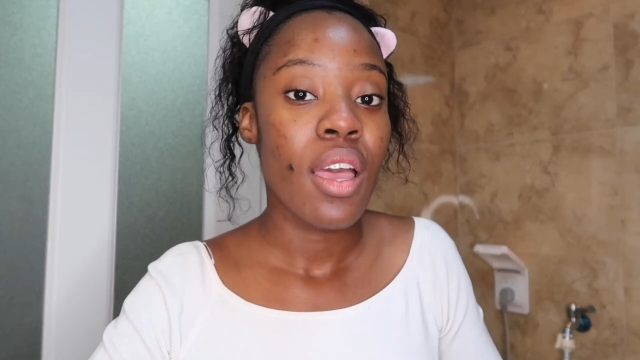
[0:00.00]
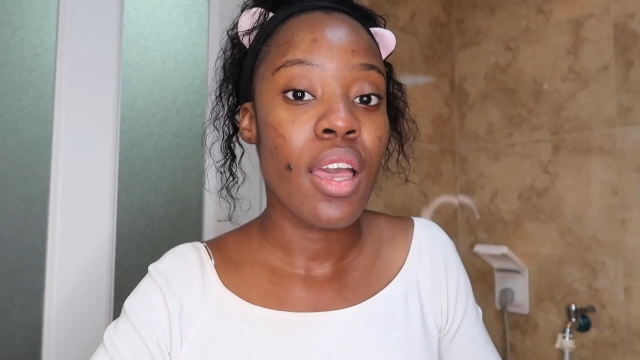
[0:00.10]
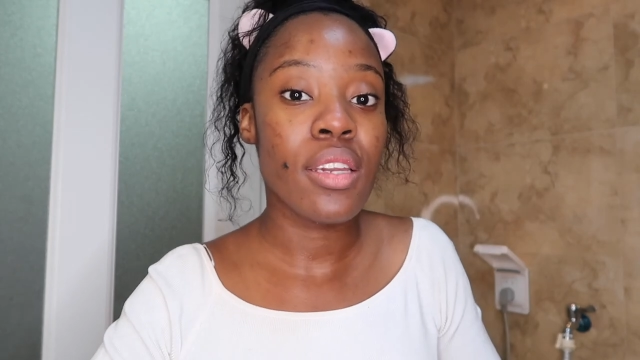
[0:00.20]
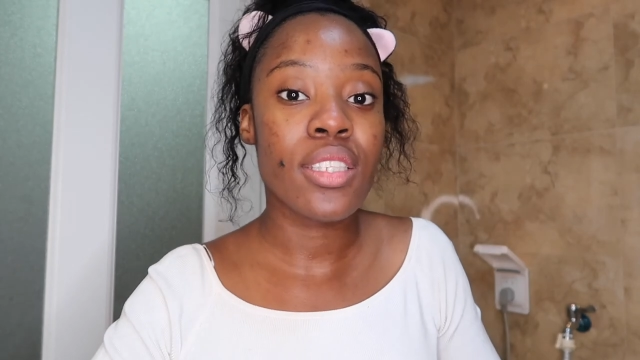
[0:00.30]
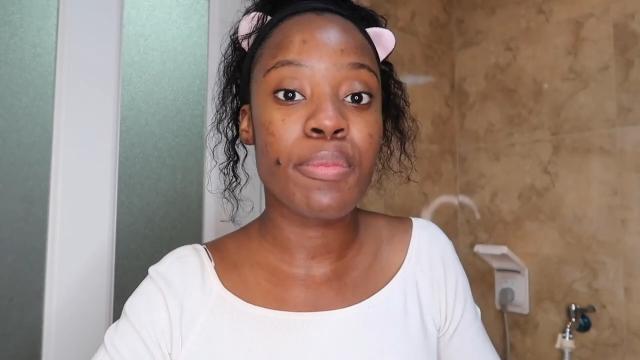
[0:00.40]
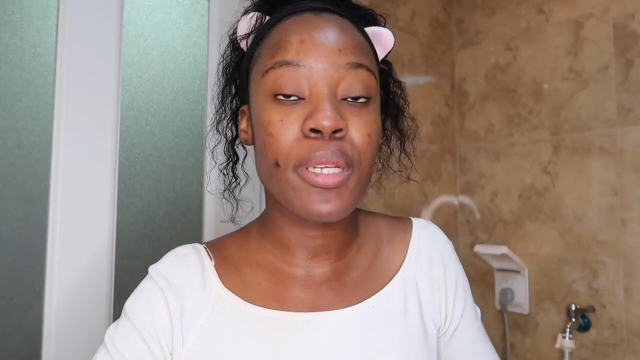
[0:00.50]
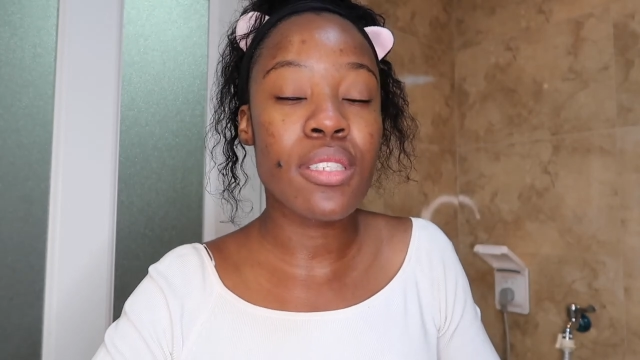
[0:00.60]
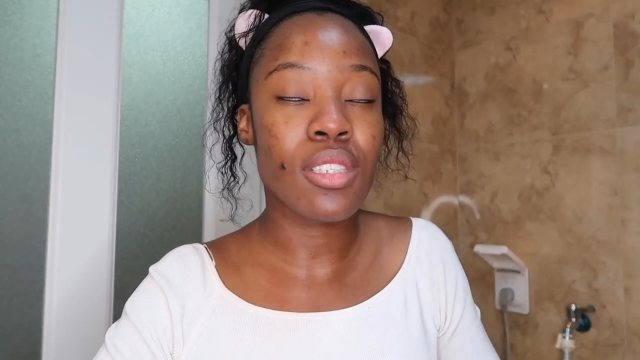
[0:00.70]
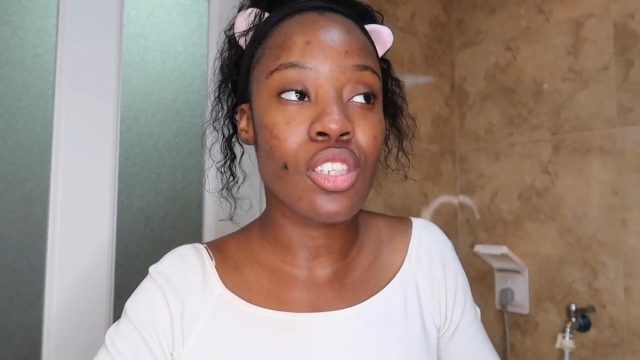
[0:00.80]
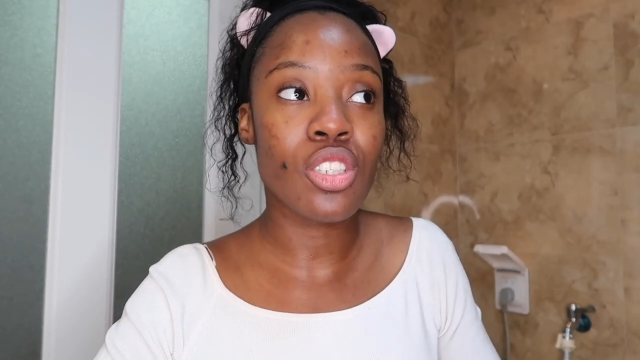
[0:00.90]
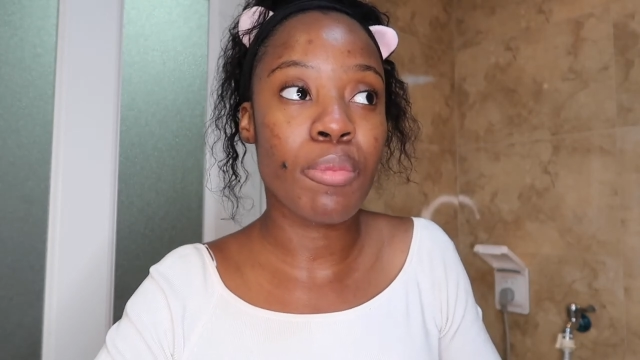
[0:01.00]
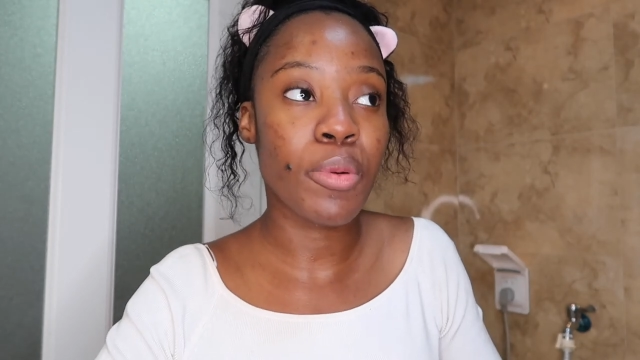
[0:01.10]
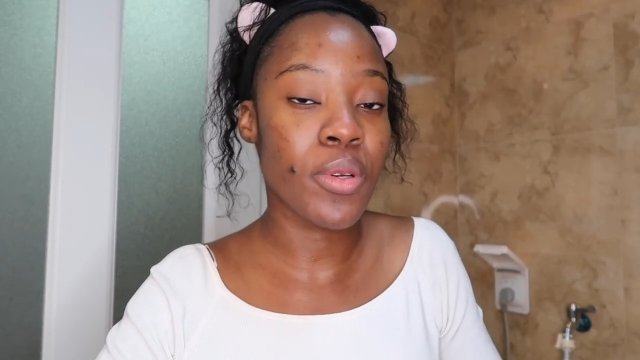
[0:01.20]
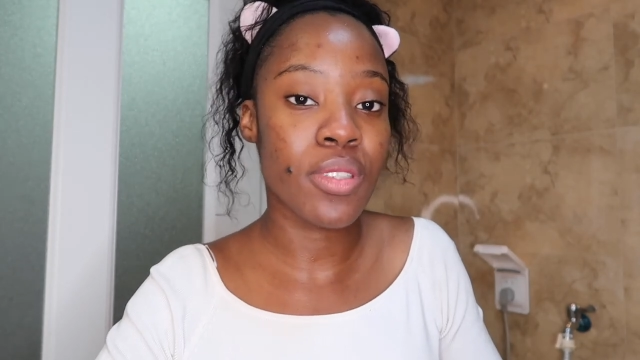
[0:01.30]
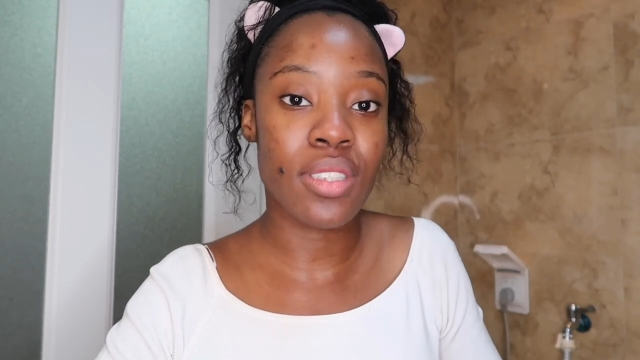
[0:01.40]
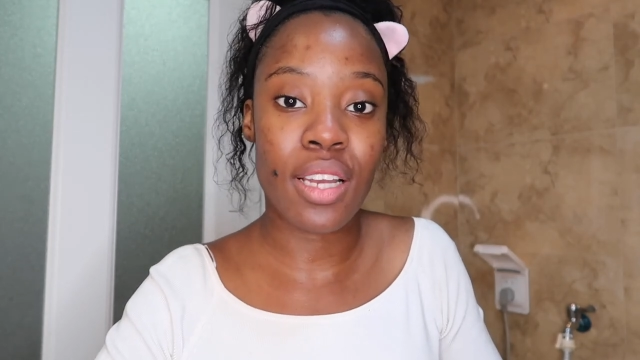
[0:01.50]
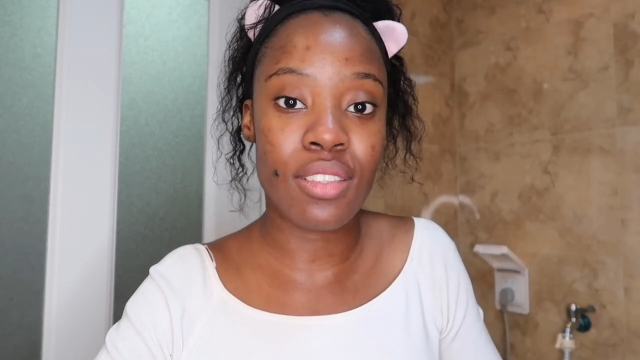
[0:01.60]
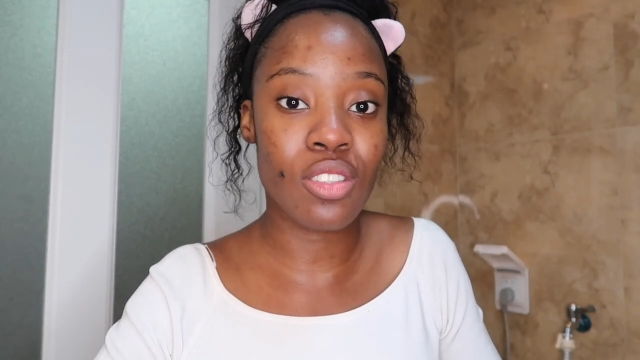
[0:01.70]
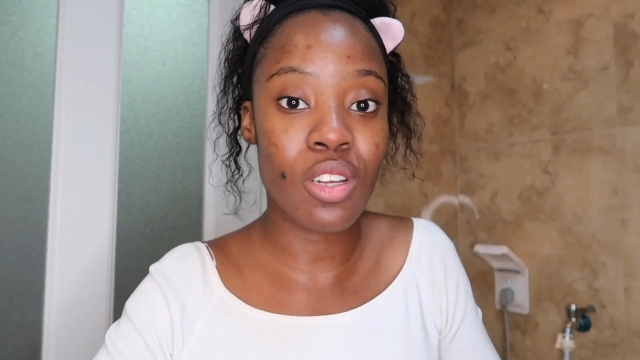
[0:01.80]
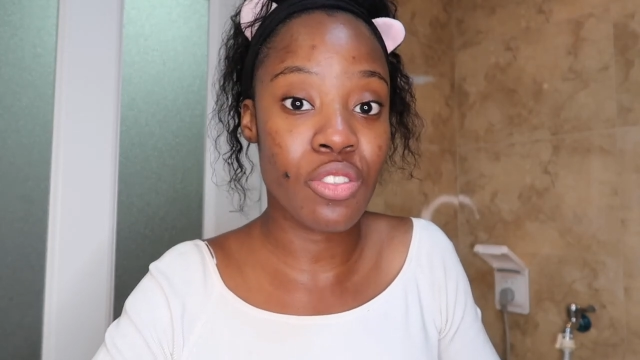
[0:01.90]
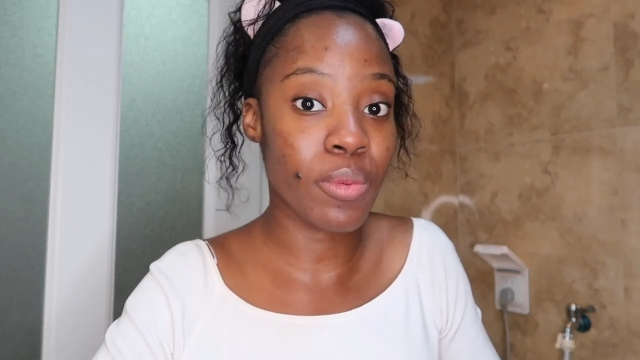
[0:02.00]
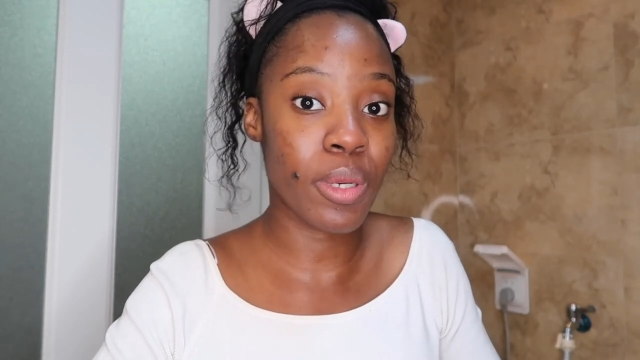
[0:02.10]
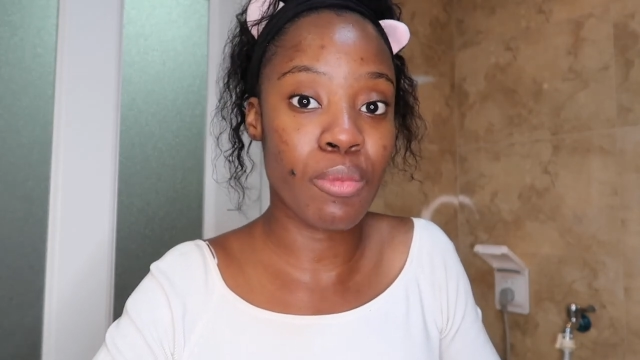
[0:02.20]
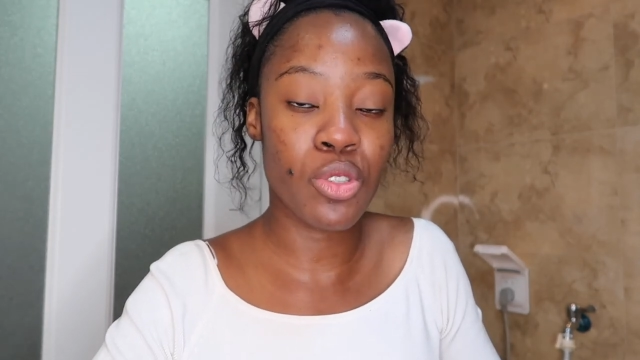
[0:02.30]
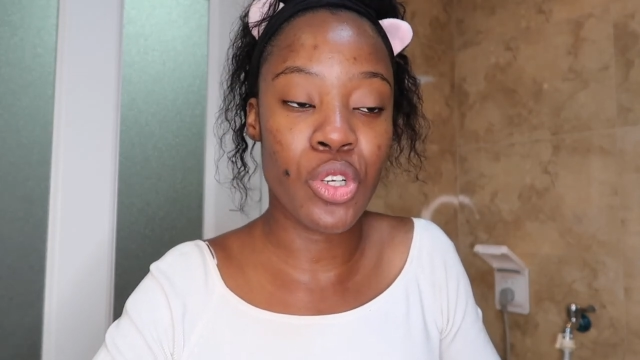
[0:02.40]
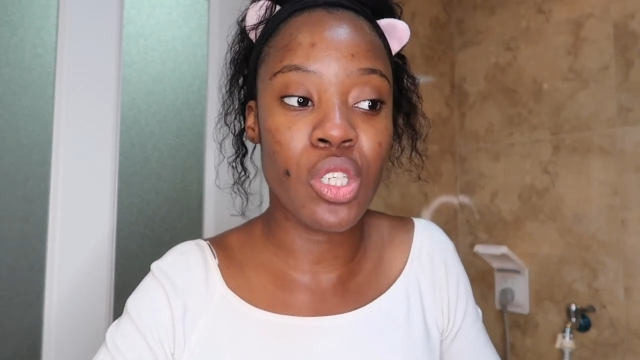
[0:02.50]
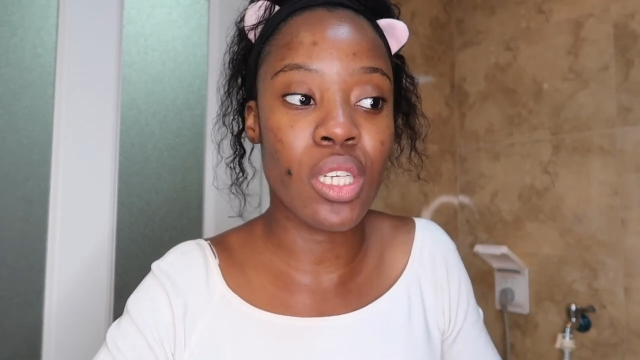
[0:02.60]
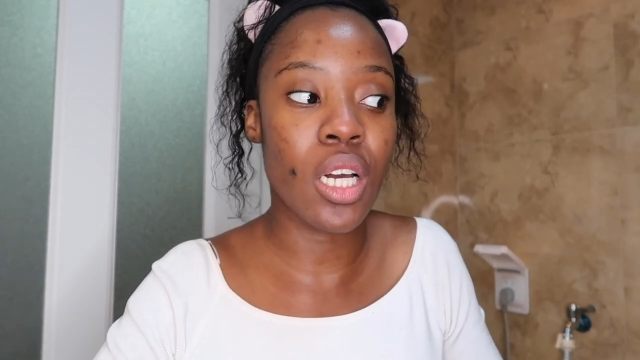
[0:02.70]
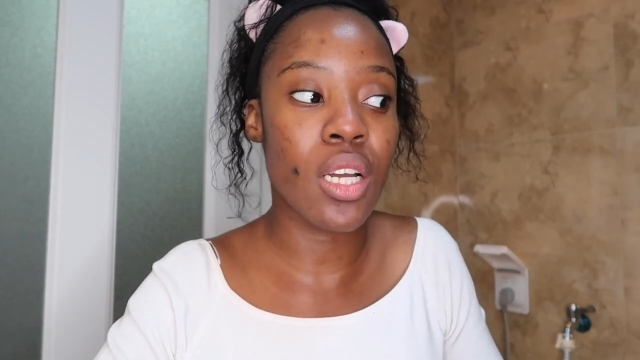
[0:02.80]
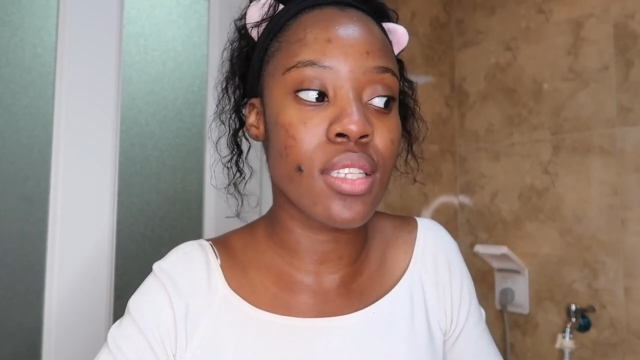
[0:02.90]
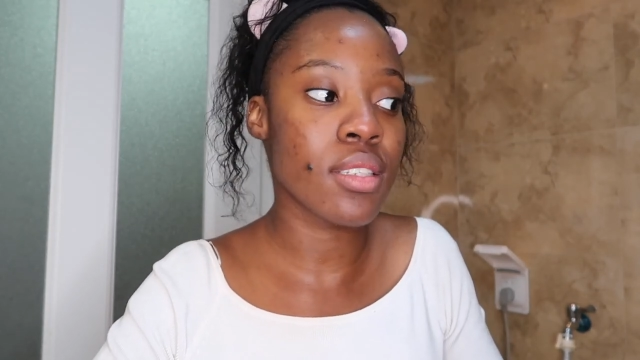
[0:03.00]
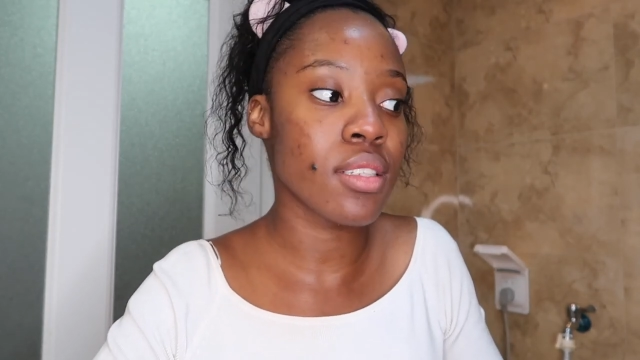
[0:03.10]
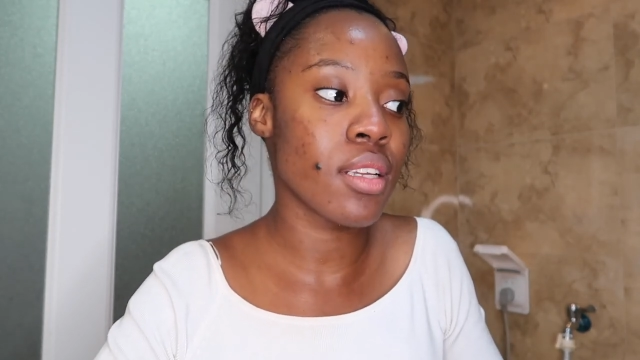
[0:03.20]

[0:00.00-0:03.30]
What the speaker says: And it's been such a process, guys. It's not just what I'm showing you now.